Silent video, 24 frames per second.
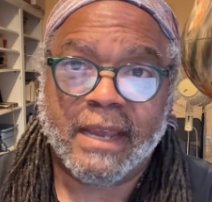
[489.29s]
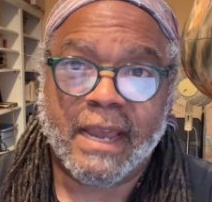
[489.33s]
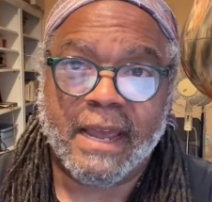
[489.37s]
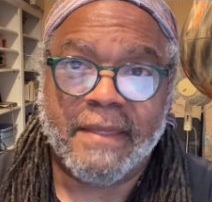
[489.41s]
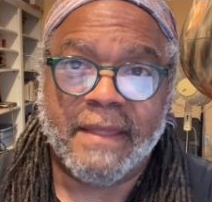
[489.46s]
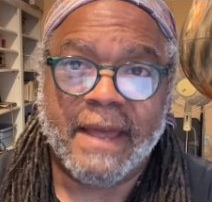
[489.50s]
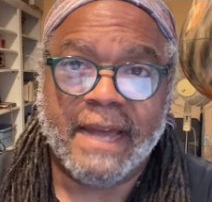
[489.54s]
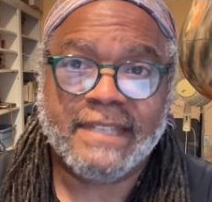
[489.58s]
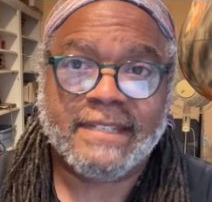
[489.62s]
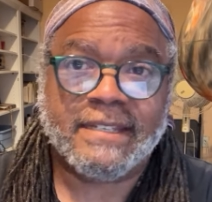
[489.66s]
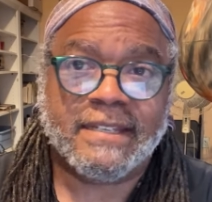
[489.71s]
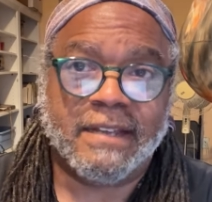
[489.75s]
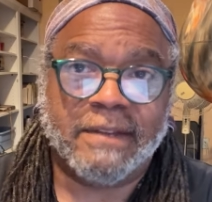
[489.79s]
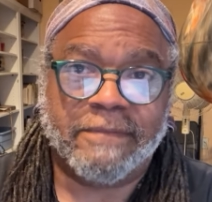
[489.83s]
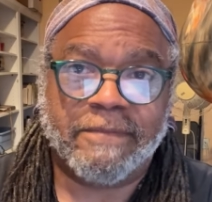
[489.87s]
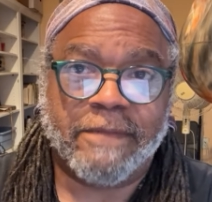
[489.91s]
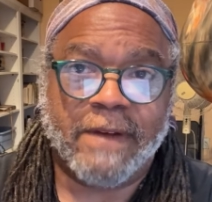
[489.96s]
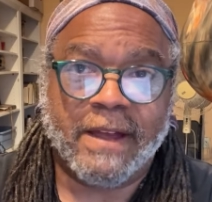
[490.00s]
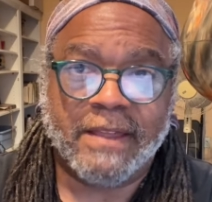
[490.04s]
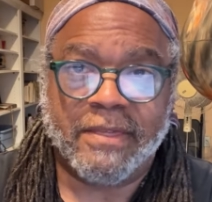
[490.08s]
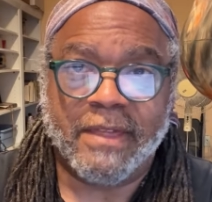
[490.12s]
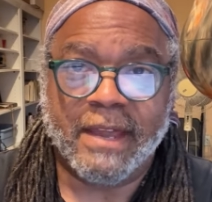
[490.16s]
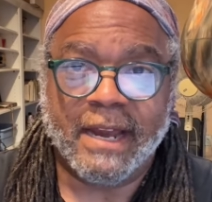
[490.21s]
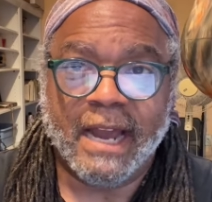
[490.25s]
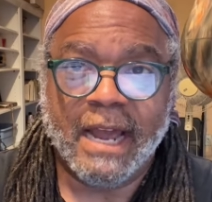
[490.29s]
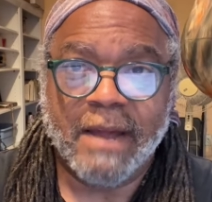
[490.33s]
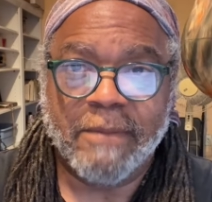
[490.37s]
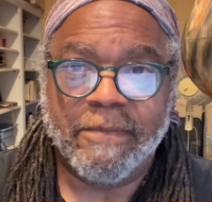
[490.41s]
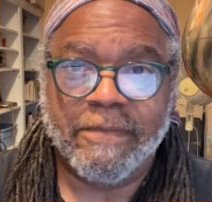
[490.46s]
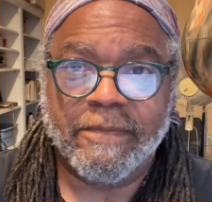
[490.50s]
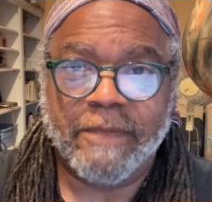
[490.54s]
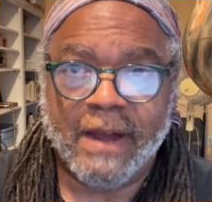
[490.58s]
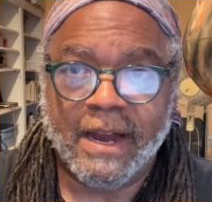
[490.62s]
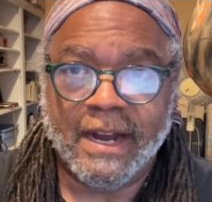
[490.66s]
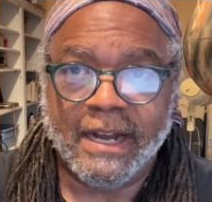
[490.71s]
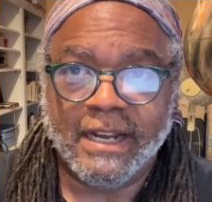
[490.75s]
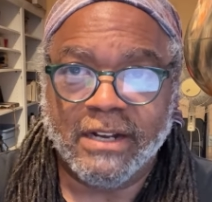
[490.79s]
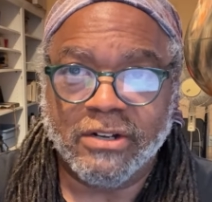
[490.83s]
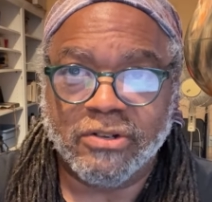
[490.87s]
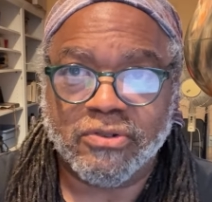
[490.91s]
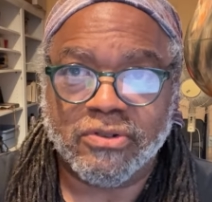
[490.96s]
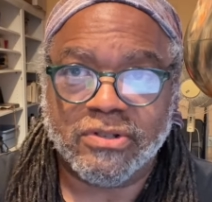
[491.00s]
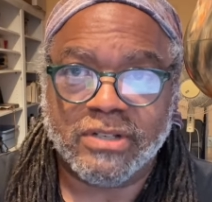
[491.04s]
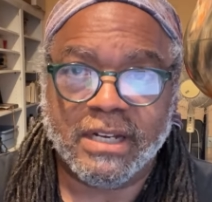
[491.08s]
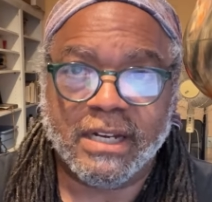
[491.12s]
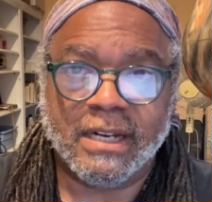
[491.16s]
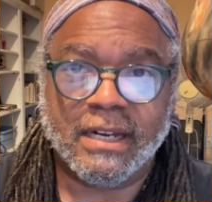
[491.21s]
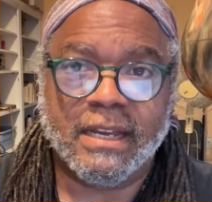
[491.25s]
And that's mm-hmm. the fun thing I find
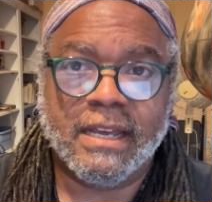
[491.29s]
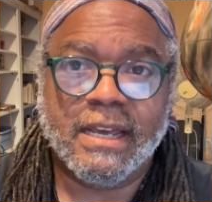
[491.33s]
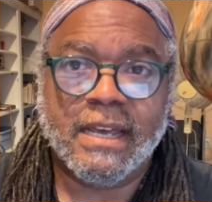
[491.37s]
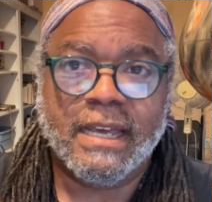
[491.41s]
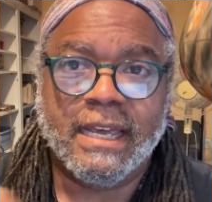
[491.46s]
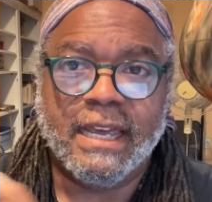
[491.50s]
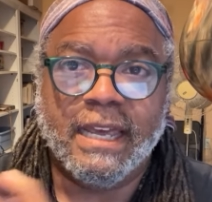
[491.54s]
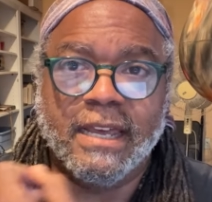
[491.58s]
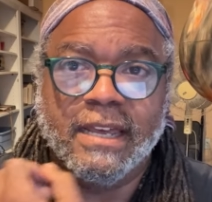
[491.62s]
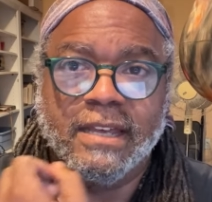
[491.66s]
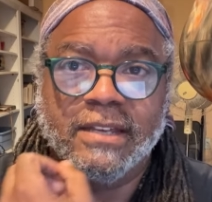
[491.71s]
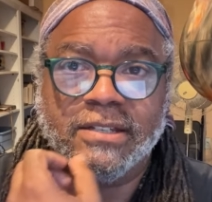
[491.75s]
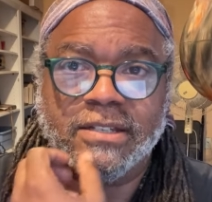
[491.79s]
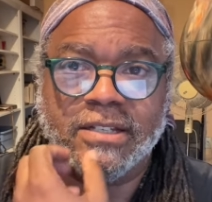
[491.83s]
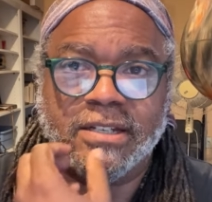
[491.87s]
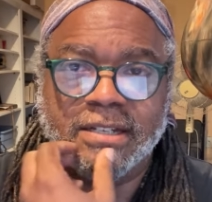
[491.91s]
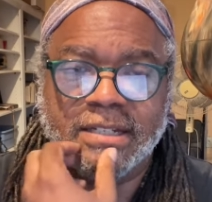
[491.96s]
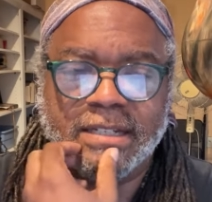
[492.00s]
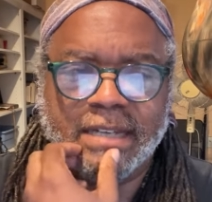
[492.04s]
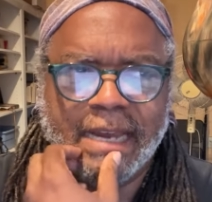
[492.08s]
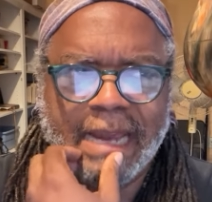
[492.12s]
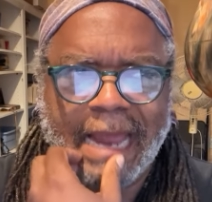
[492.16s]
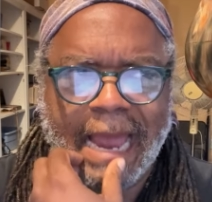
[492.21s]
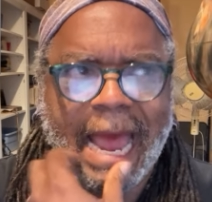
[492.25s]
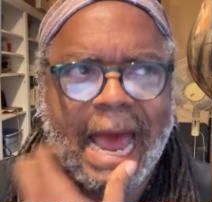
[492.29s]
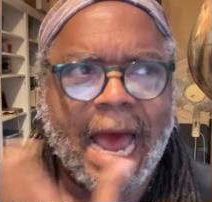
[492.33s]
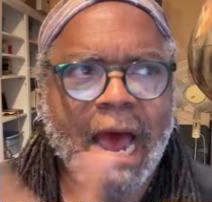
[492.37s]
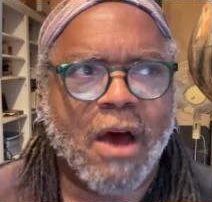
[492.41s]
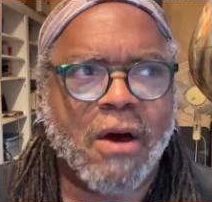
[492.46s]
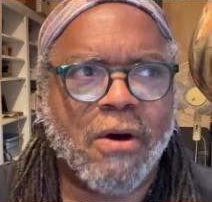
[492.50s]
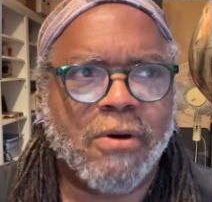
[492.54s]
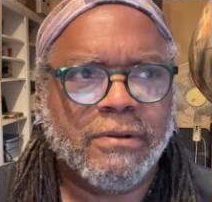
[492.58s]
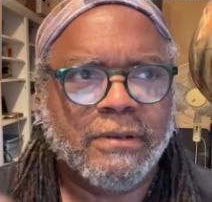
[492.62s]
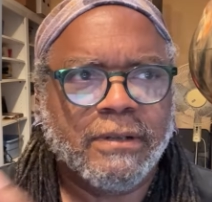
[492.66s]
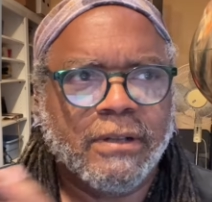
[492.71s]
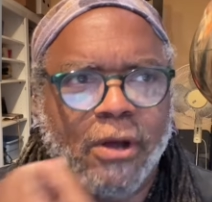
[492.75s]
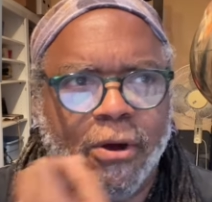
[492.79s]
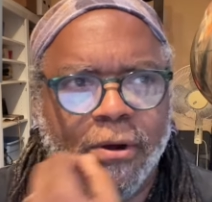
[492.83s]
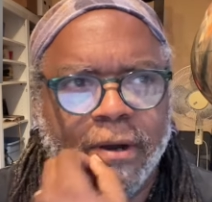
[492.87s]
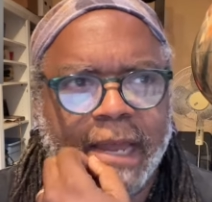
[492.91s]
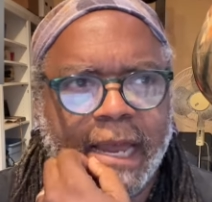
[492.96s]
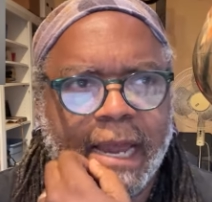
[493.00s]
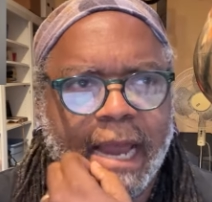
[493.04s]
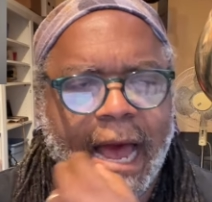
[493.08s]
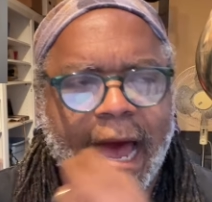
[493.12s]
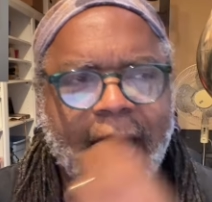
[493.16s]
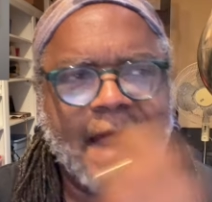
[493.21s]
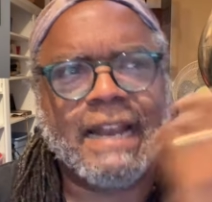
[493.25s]
interesting is to say how
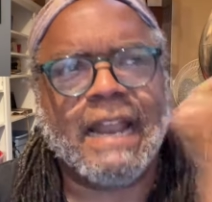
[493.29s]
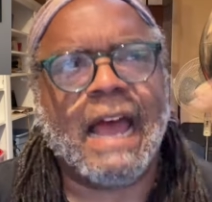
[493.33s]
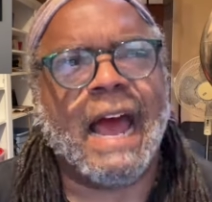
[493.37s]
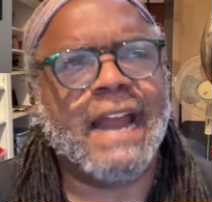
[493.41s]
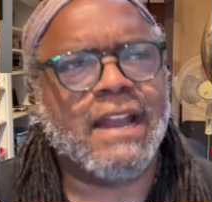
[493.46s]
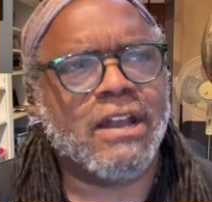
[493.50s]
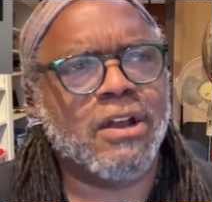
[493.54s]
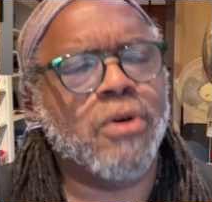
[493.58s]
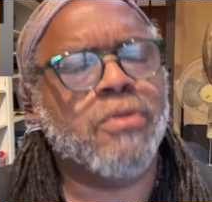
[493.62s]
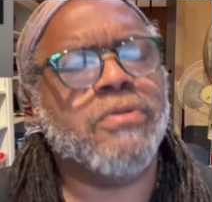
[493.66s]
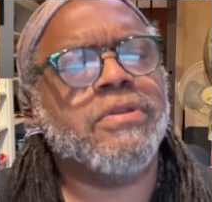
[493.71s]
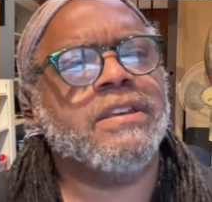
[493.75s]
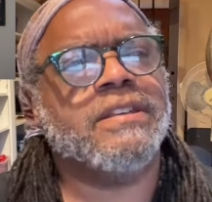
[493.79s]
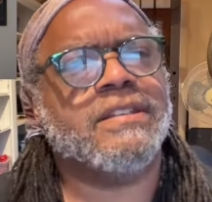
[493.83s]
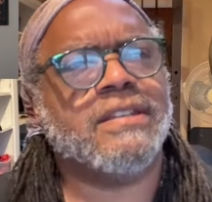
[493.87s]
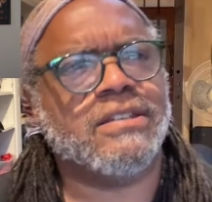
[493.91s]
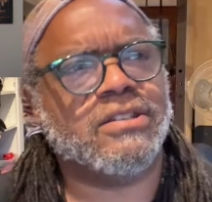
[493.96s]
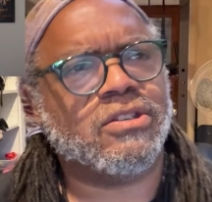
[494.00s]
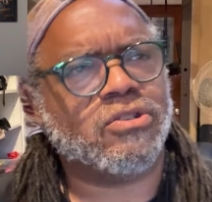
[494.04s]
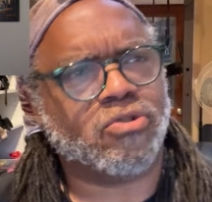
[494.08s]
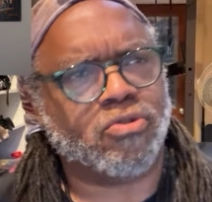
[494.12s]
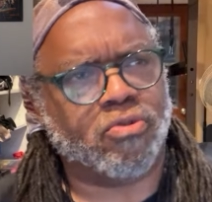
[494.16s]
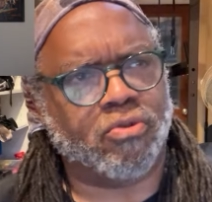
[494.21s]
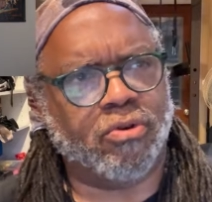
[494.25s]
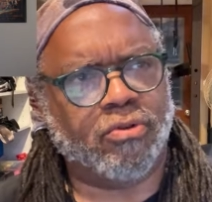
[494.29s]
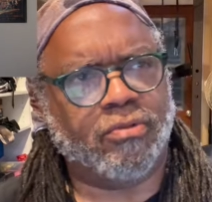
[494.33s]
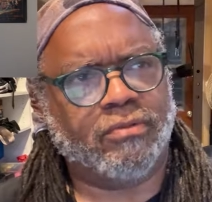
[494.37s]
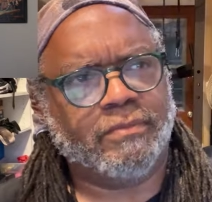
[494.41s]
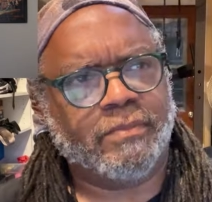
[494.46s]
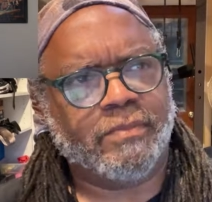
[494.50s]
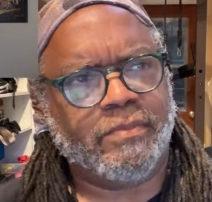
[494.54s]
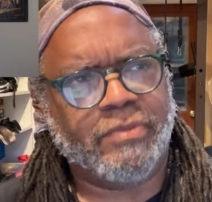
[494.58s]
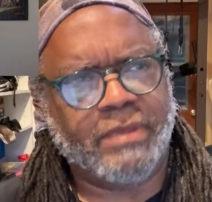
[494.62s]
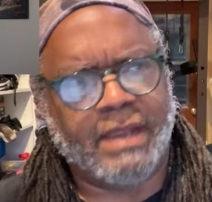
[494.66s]
okay, I, I know this is true.